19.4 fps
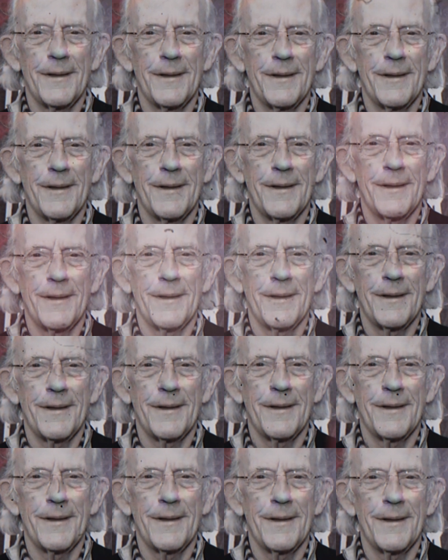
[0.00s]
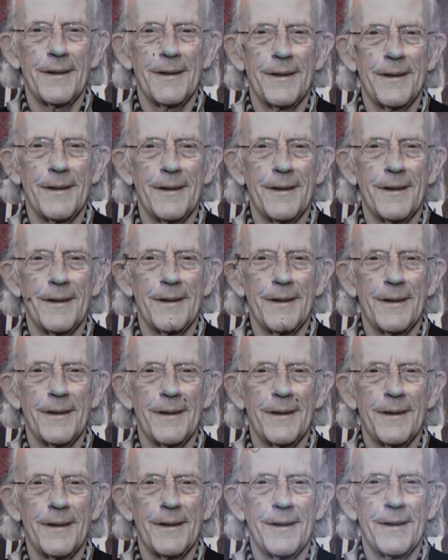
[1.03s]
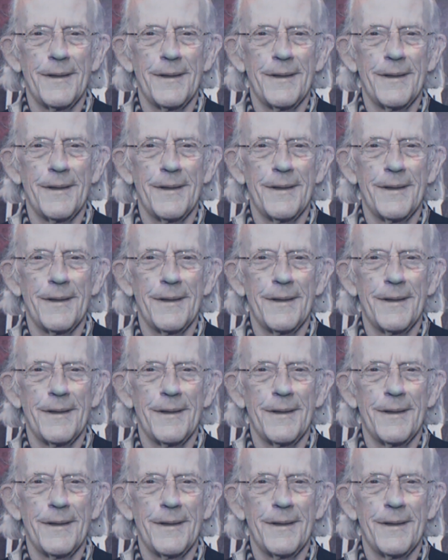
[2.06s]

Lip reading: the result has never been as seamless,